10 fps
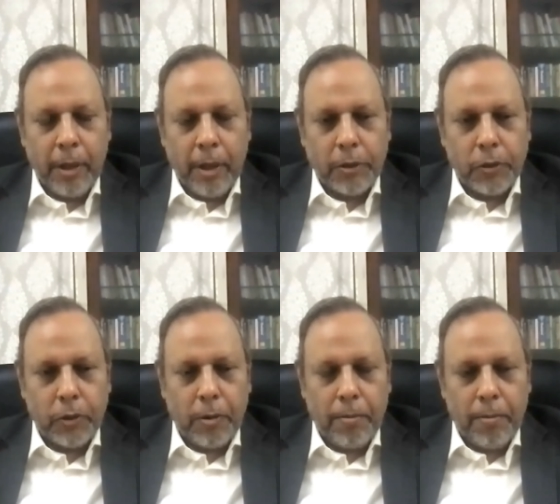
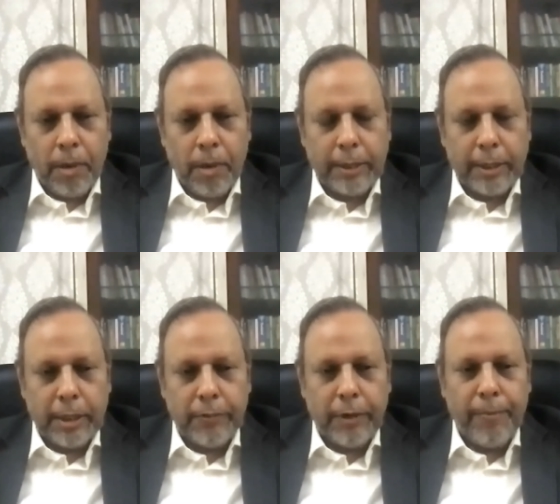So as
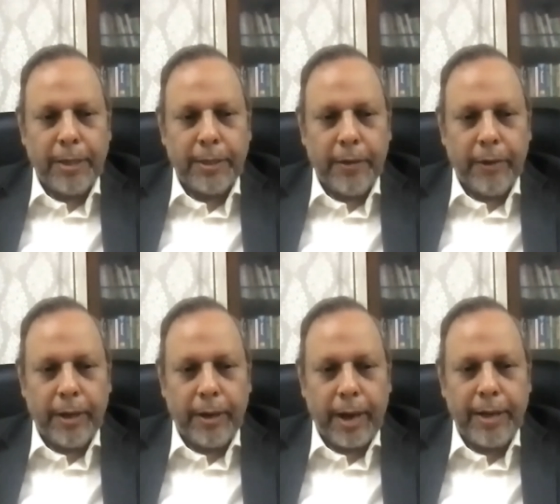Rajeshwari mentioned, you
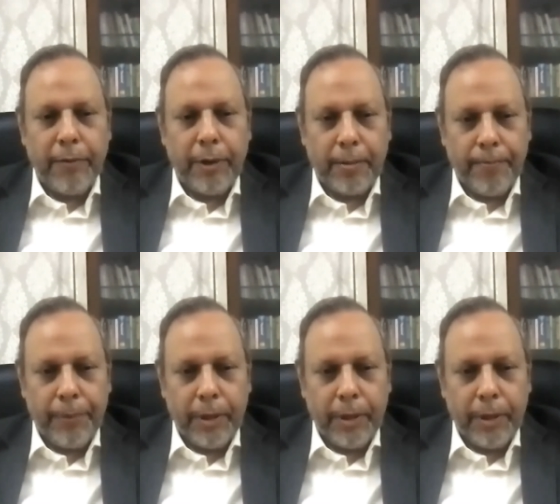can write your